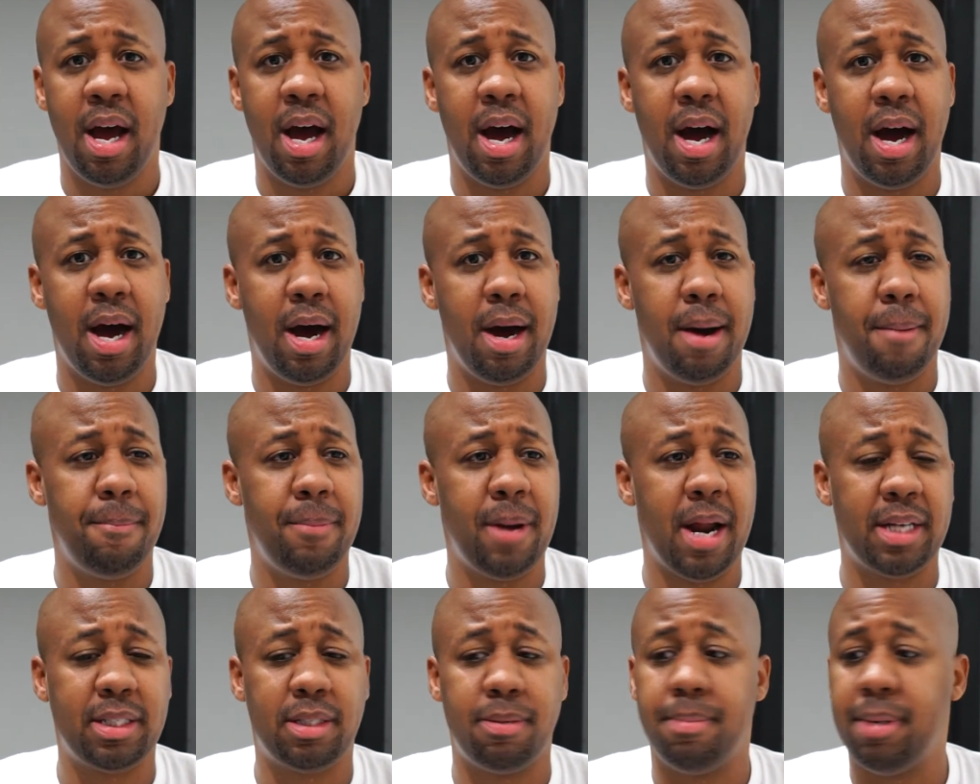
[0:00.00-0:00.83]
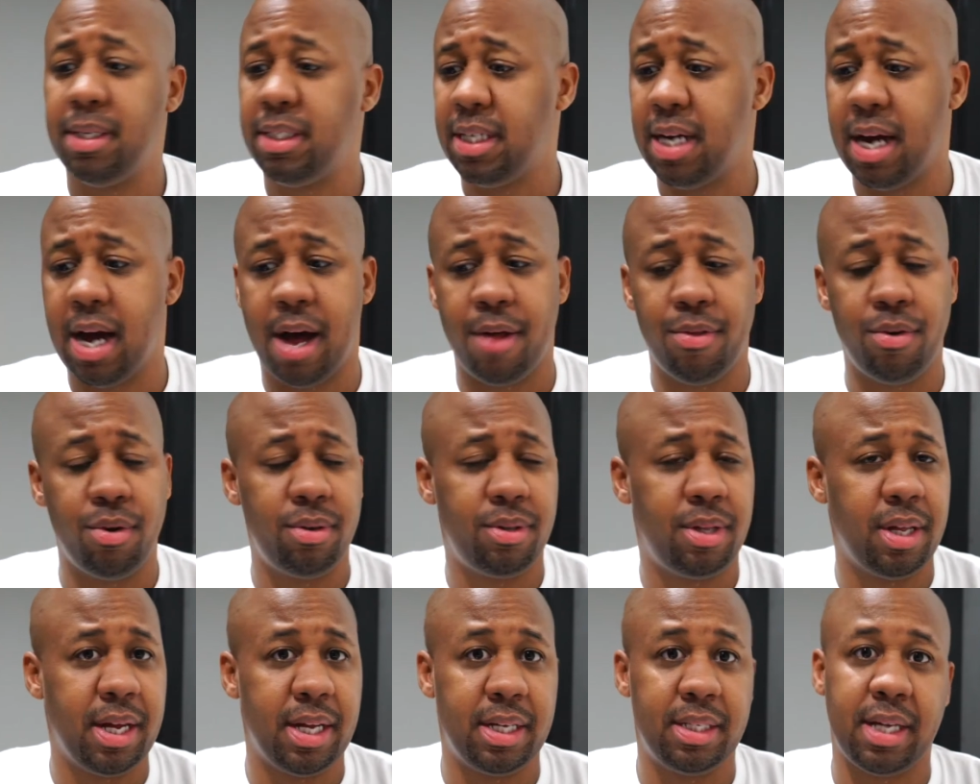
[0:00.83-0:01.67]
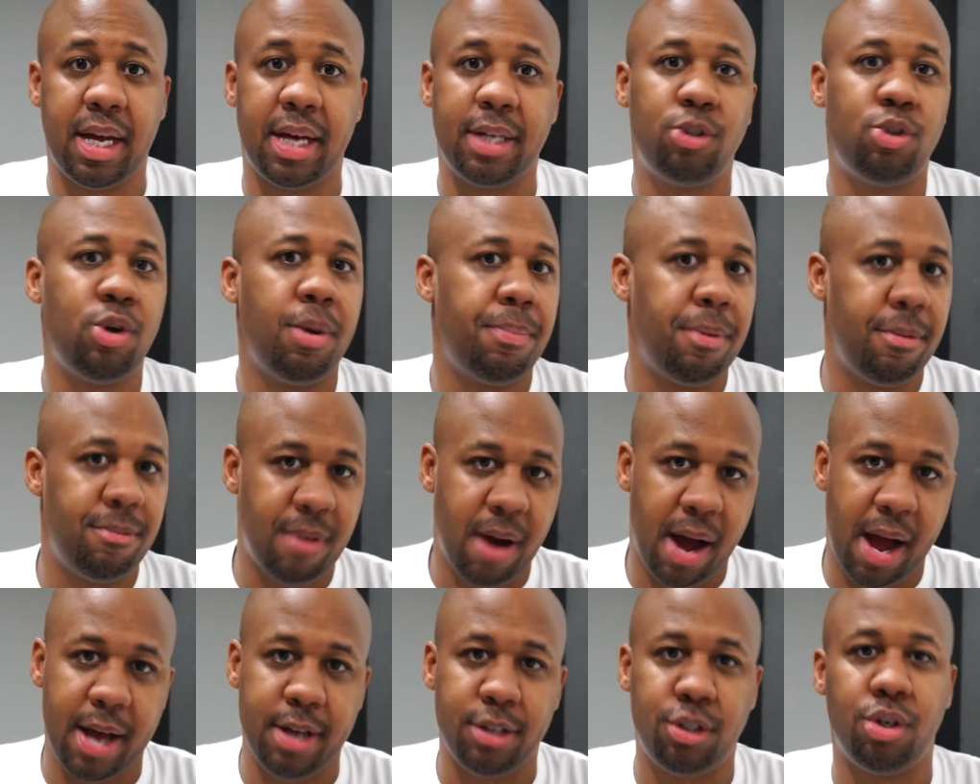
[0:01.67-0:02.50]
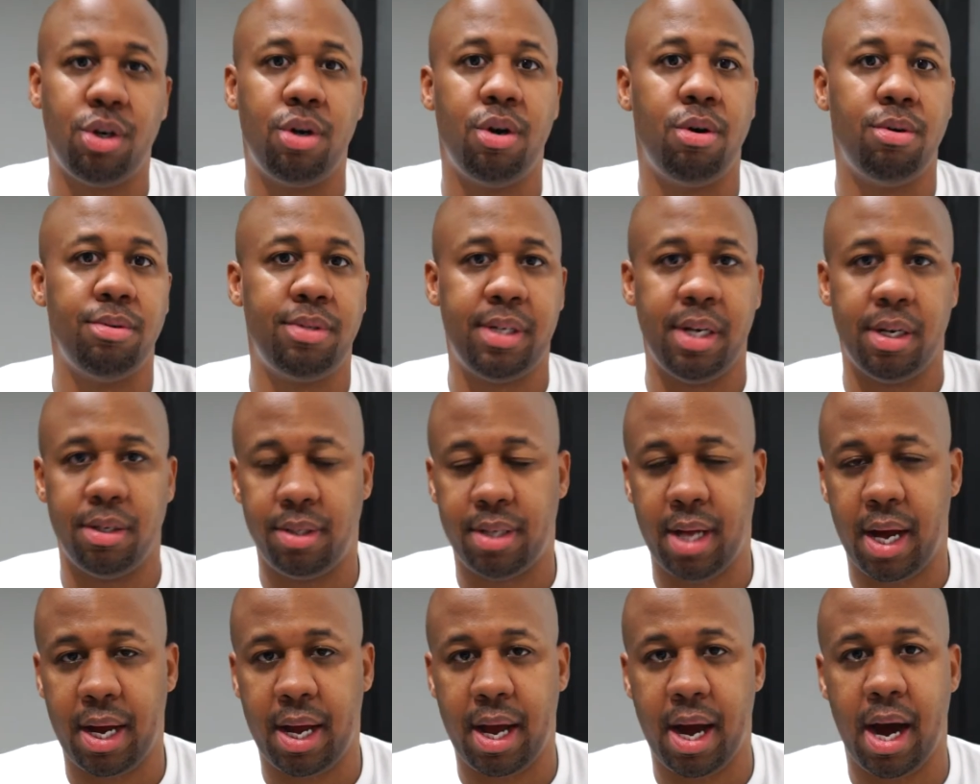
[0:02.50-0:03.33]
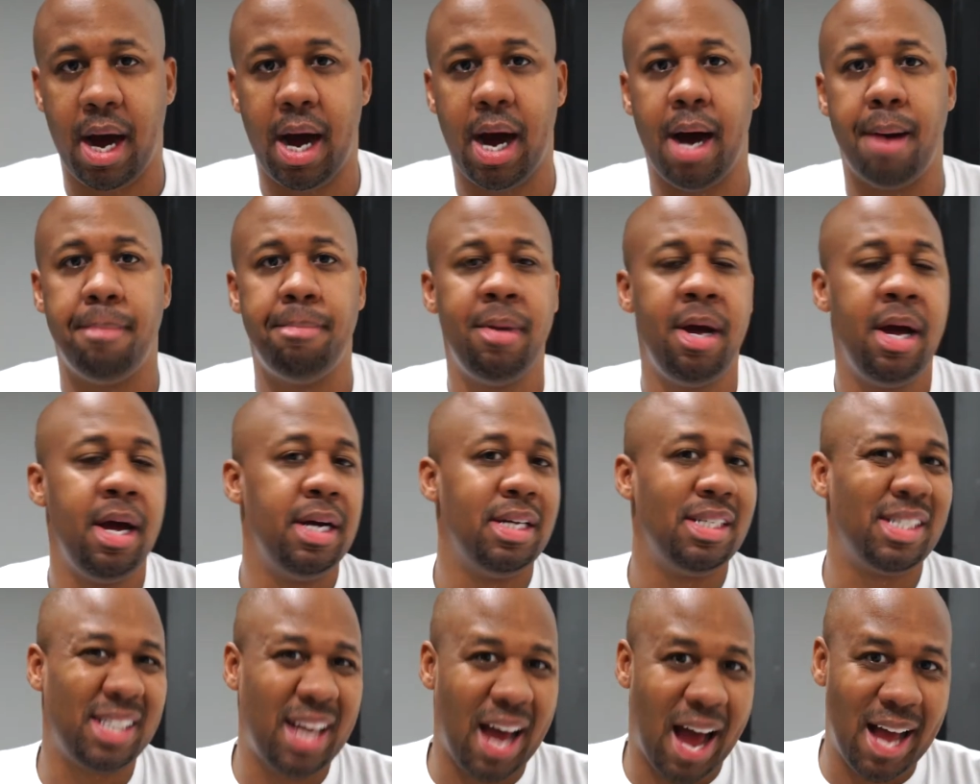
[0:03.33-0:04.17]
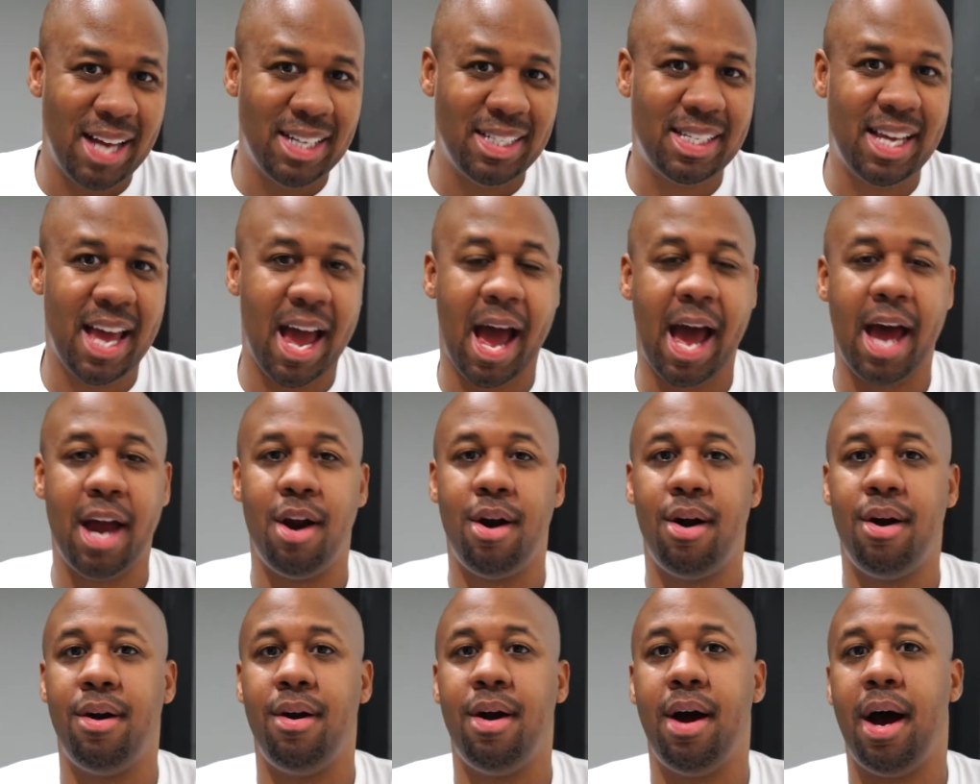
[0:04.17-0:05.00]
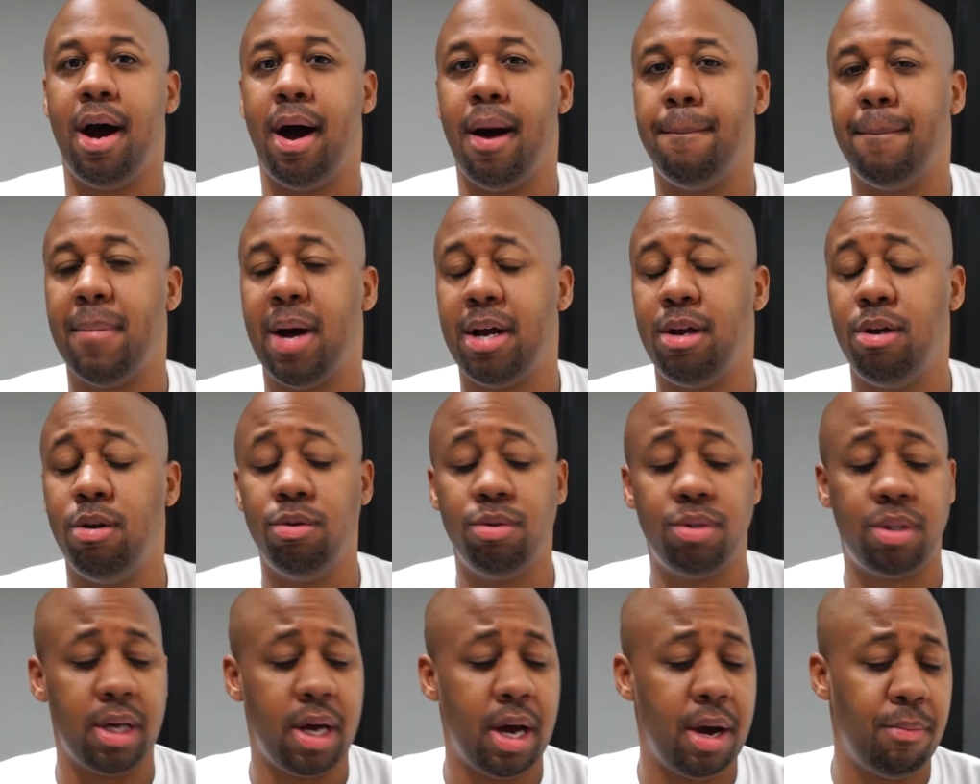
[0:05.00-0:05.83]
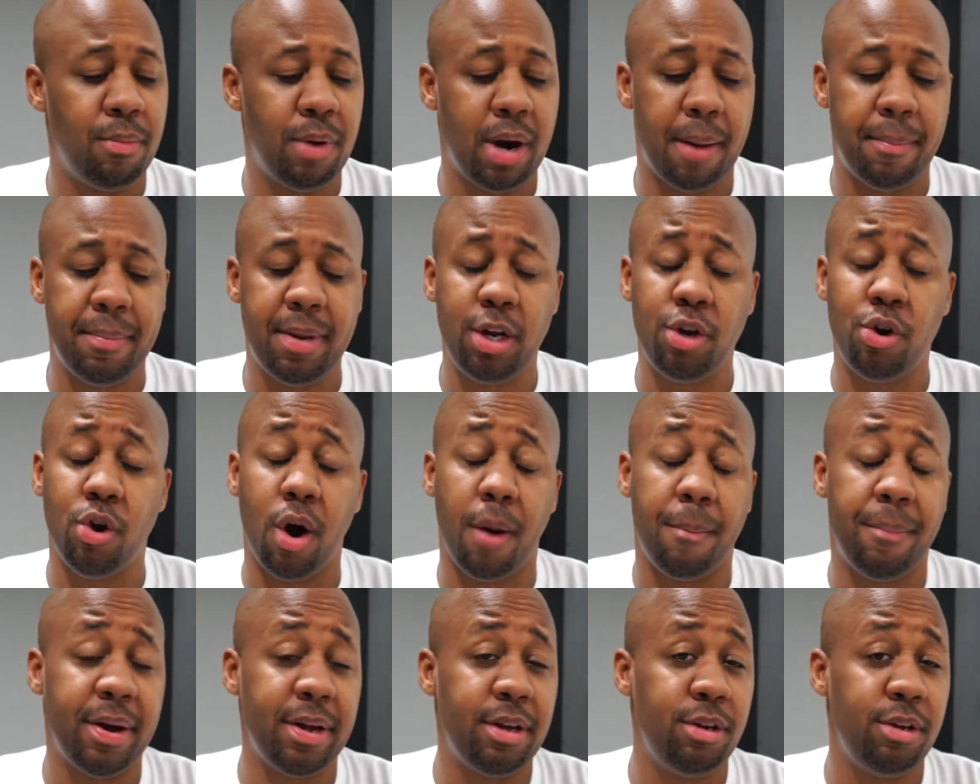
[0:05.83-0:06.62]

Not to mention other things like TripAdvisor, Hotels.com, Skyscanner. I use, when I'm in Europe, I